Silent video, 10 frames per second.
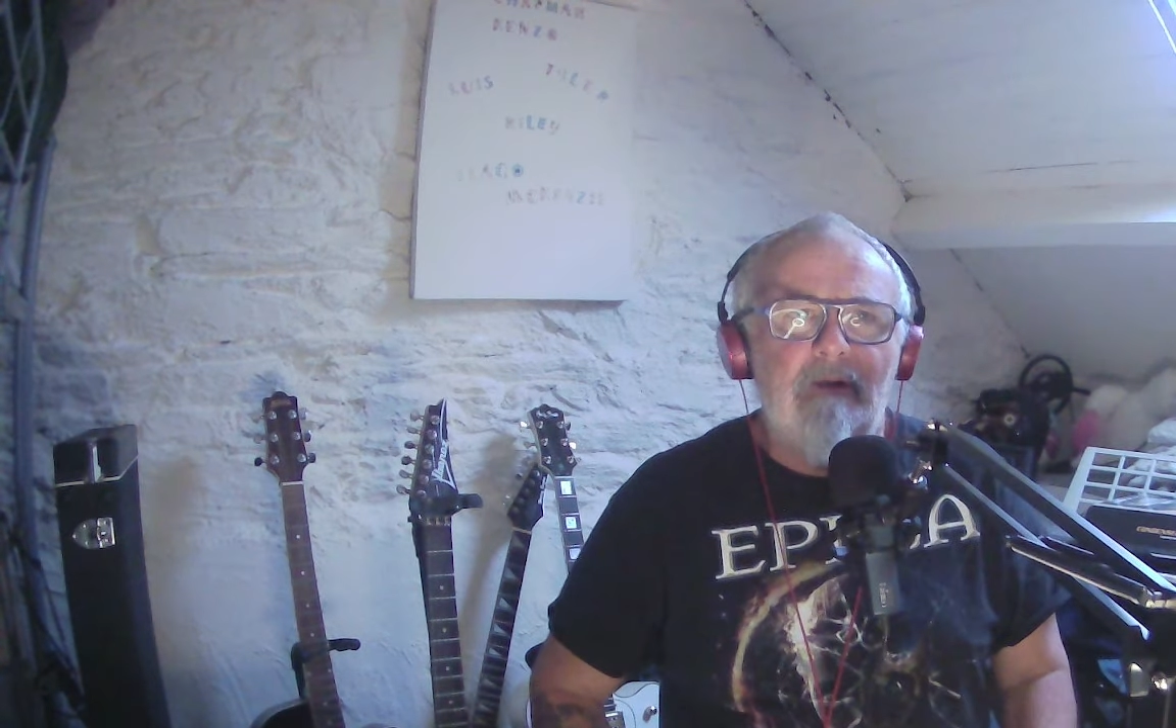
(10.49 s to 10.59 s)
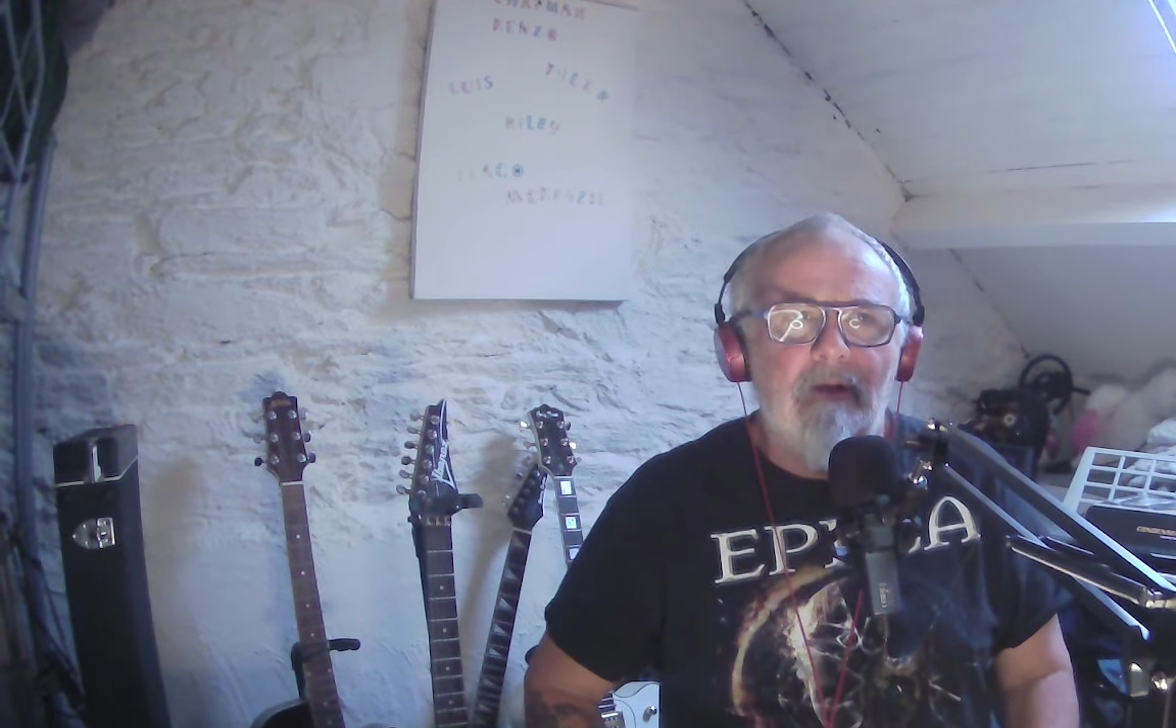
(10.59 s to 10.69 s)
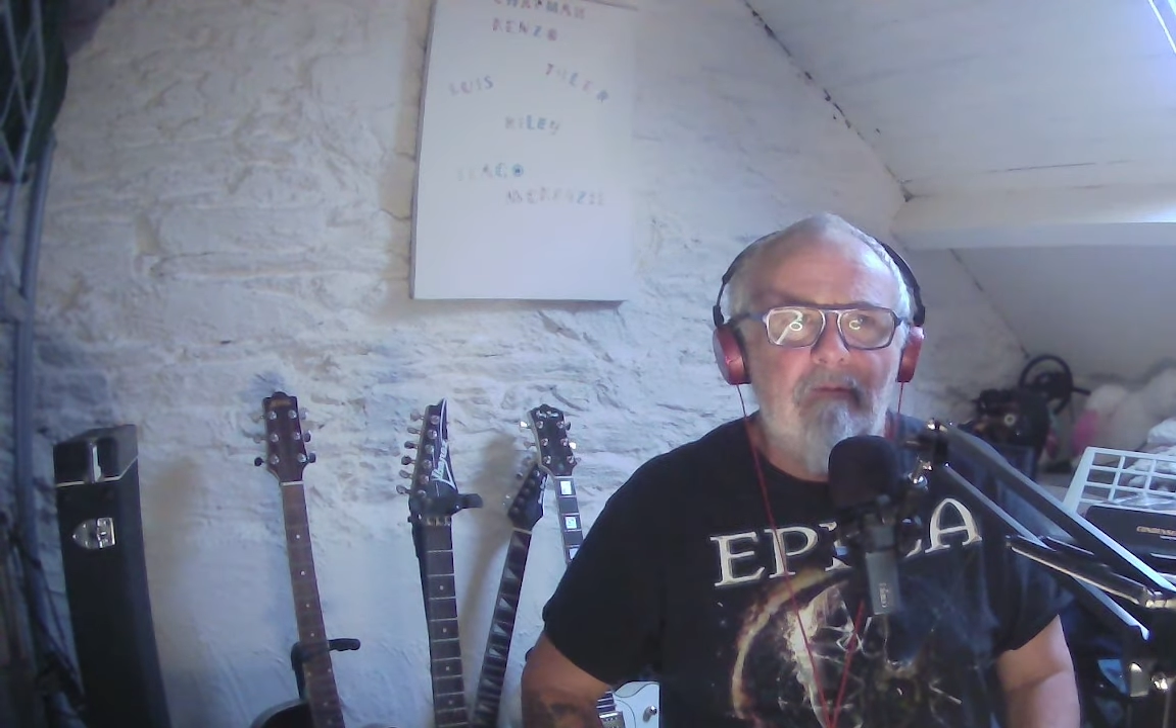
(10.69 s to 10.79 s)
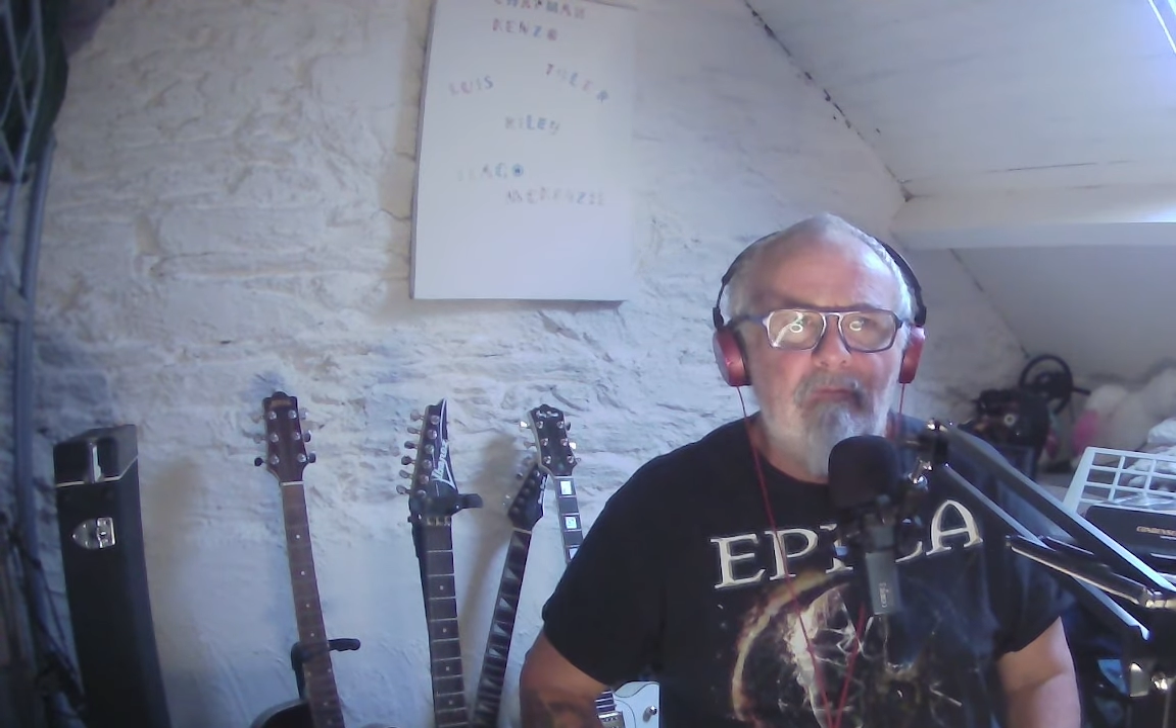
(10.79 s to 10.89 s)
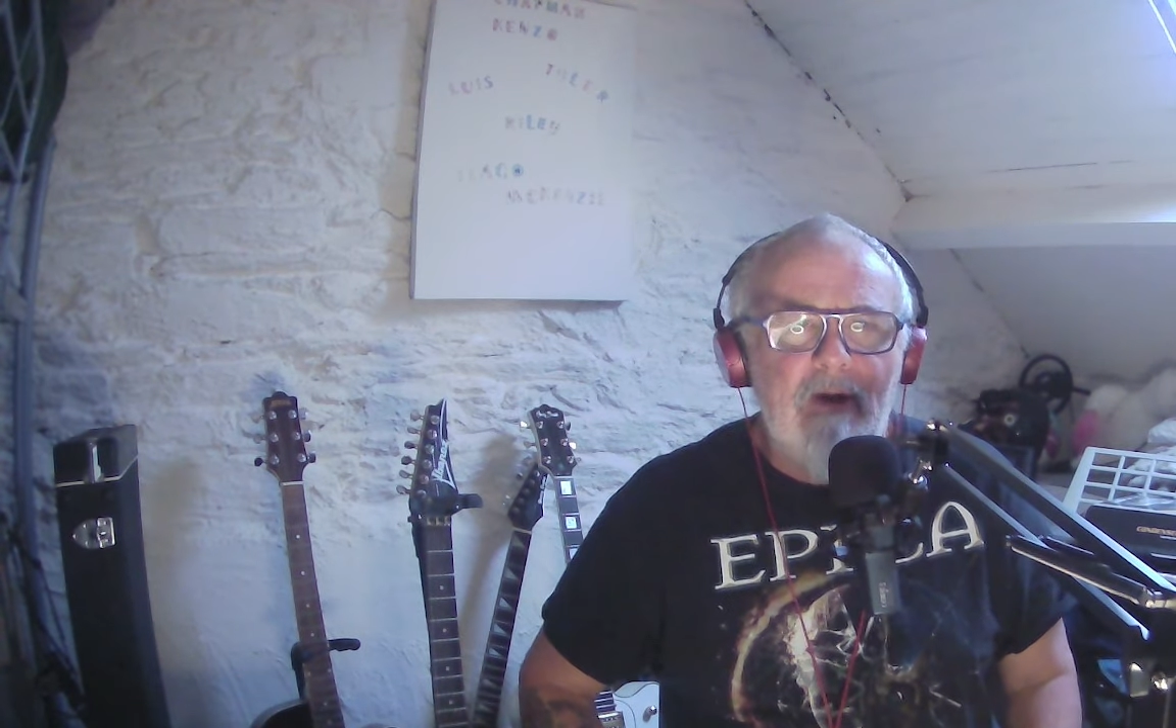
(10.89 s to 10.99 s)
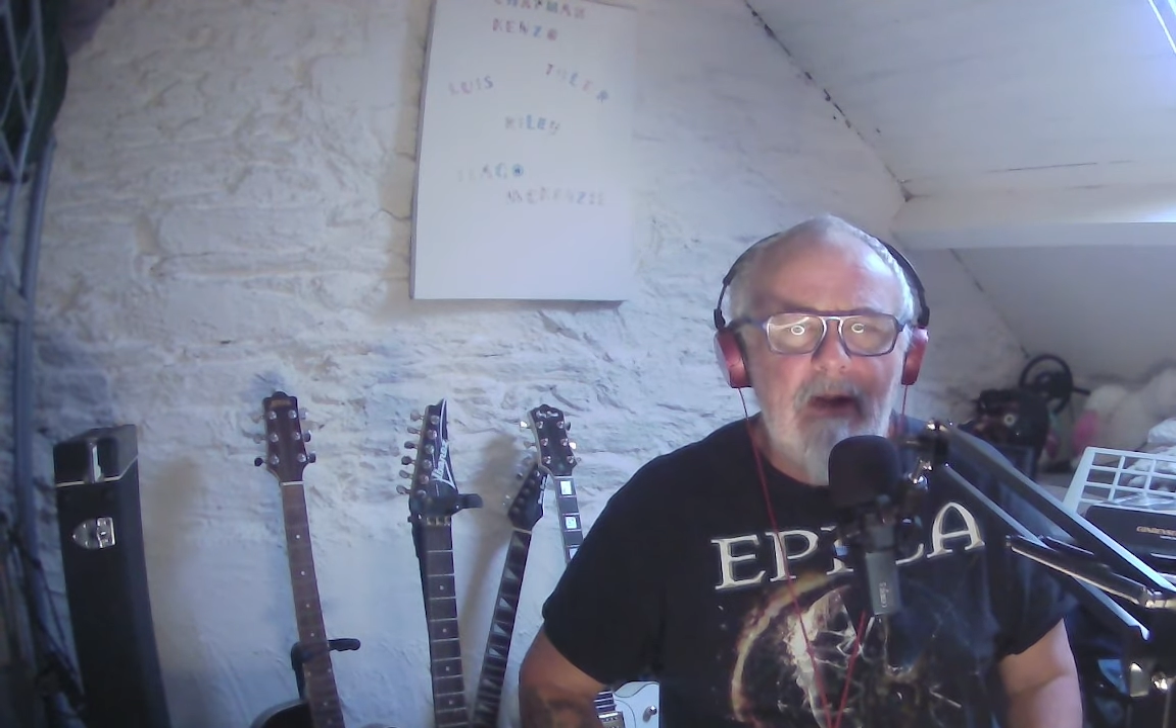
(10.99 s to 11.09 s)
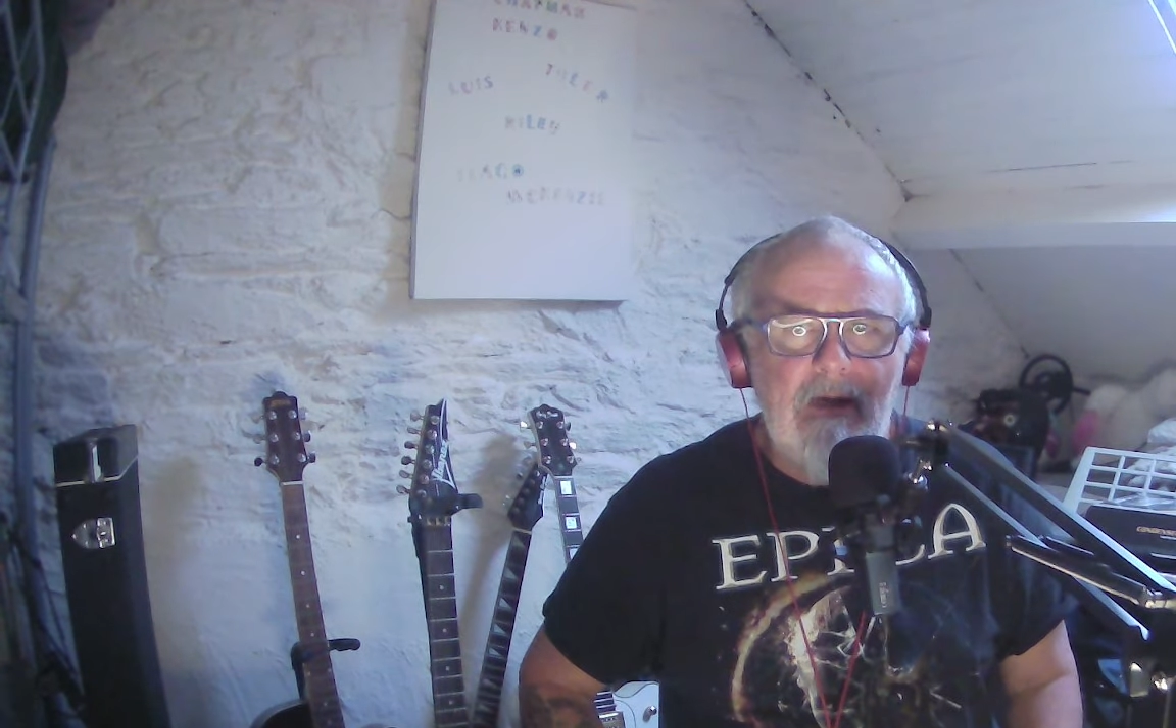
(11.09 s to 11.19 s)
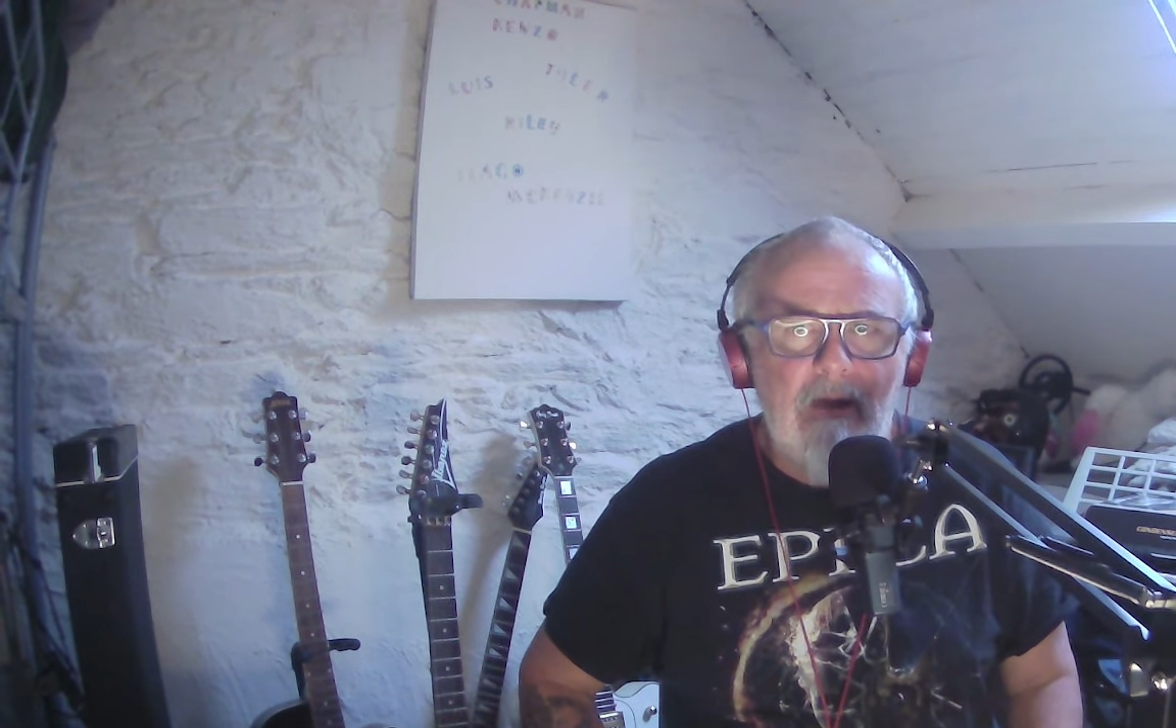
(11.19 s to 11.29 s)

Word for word: done Ren